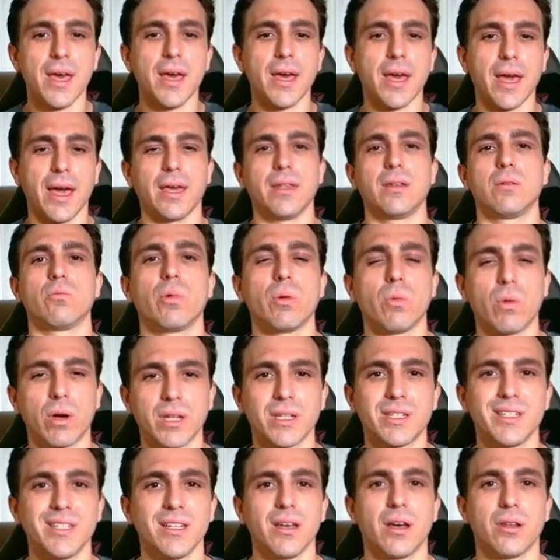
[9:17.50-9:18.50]
And we want
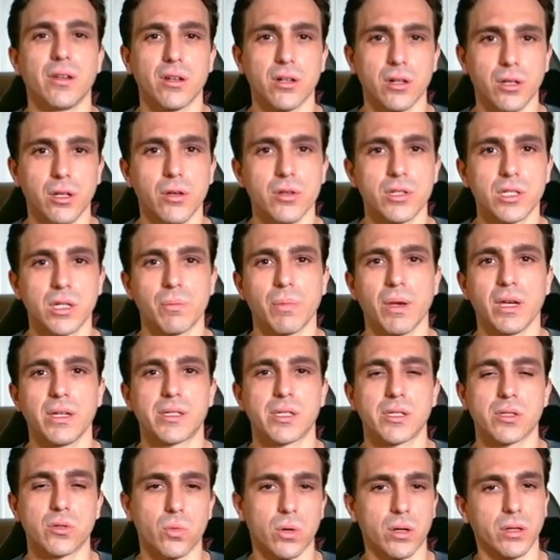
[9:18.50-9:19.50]
to see on the closing
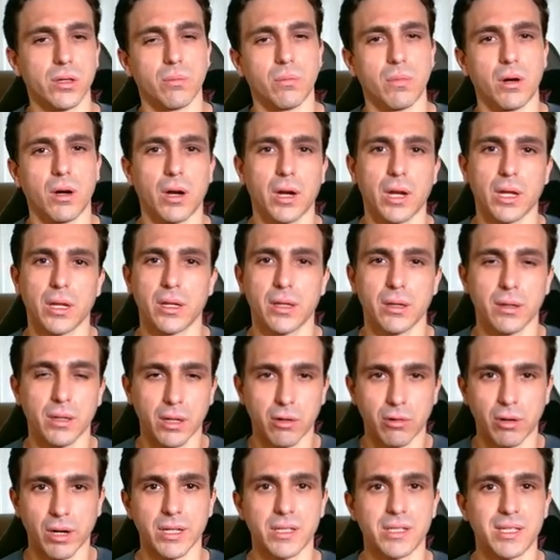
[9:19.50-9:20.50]
basis where the market
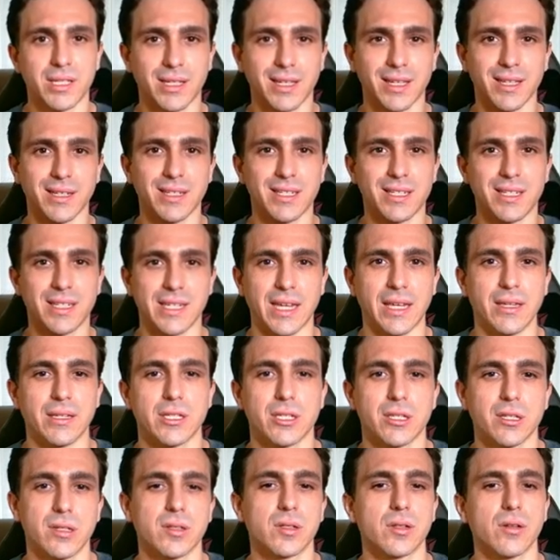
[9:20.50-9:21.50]
creates the
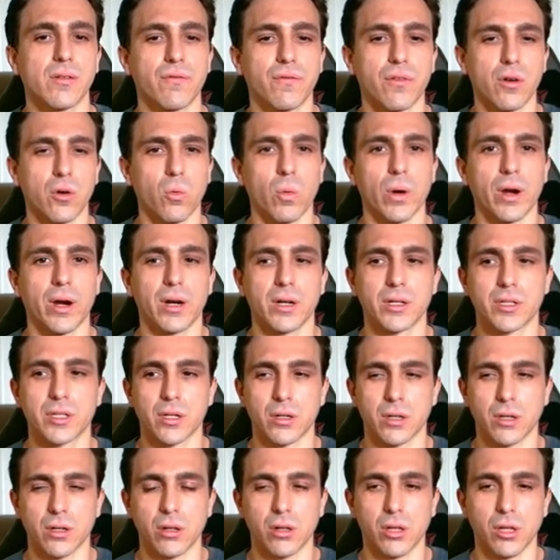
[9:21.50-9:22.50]
consensus for where it's going
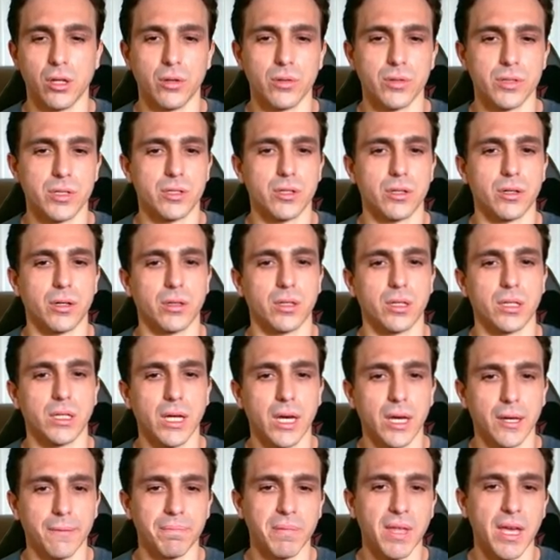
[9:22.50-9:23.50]
to close during the
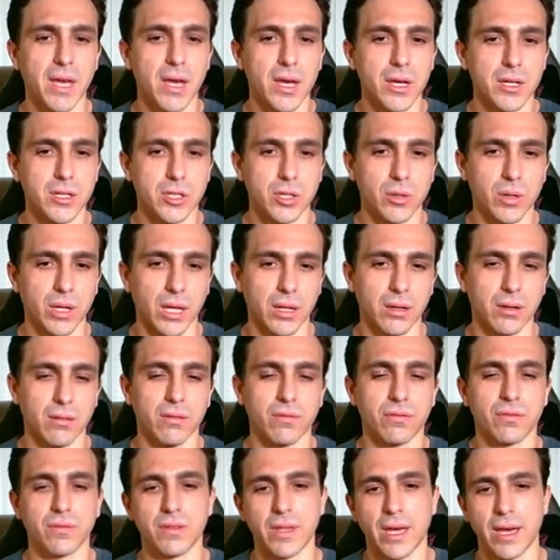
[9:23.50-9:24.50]
day. So again,
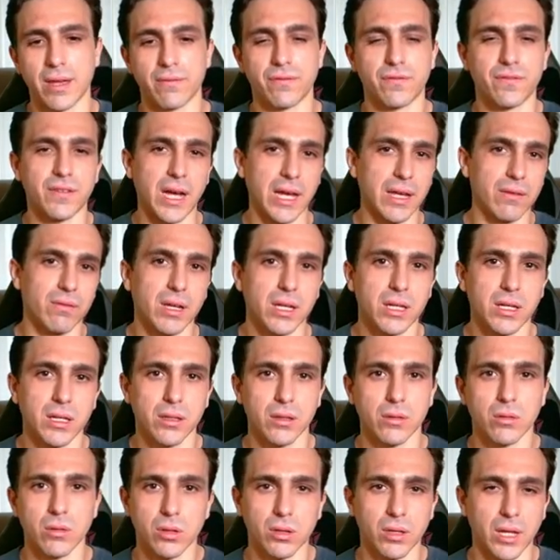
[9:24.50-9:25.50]
that
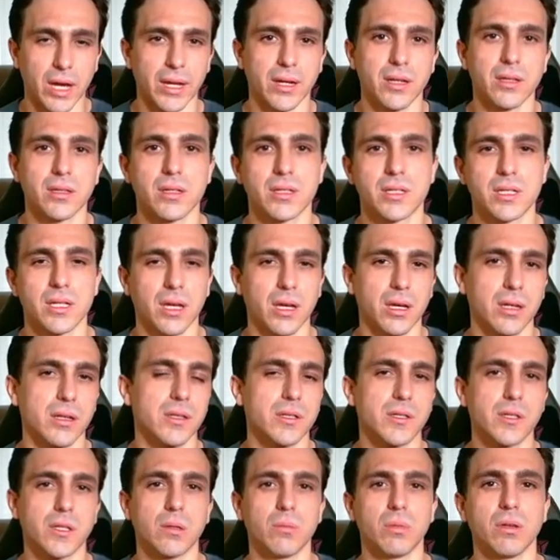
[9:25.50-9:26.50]
580 line in the sand
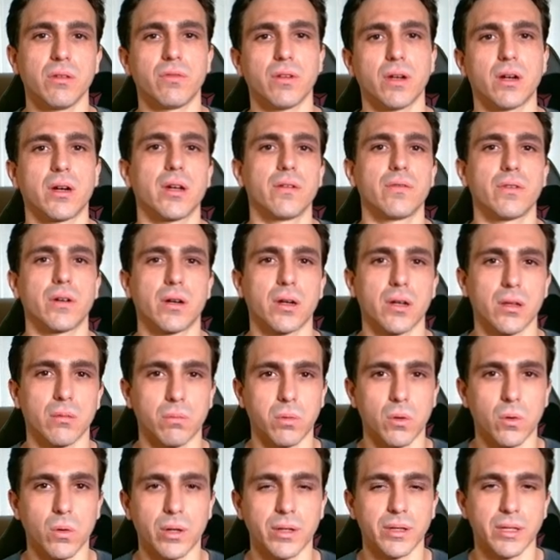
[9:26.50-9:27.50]
is going to be very, very
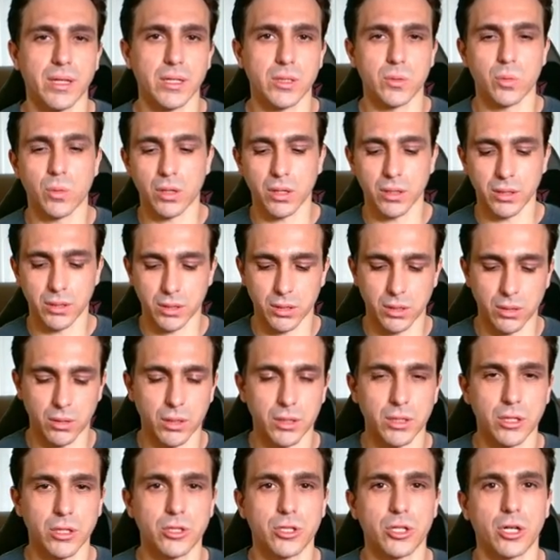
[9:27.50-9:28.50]
important. That's where it's
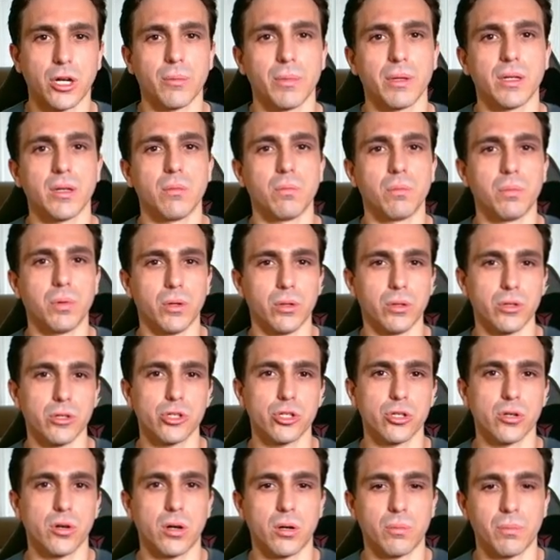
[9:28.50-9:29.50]
going to determine
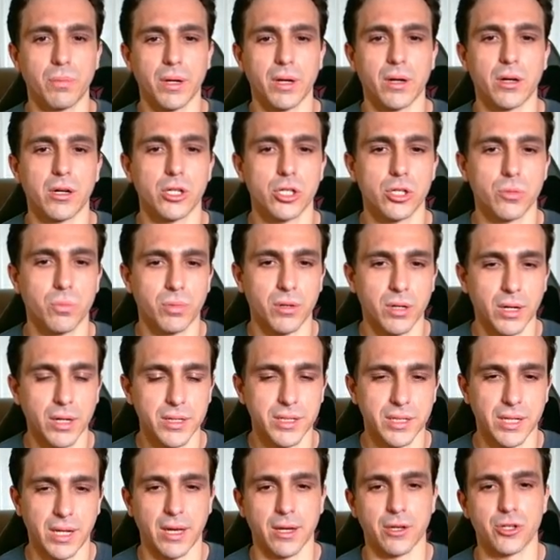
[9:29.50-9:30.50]
bullish or bearish
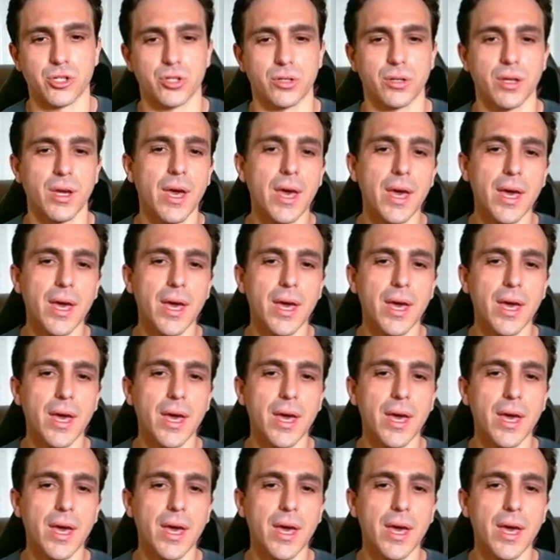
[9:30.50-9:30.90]
price action.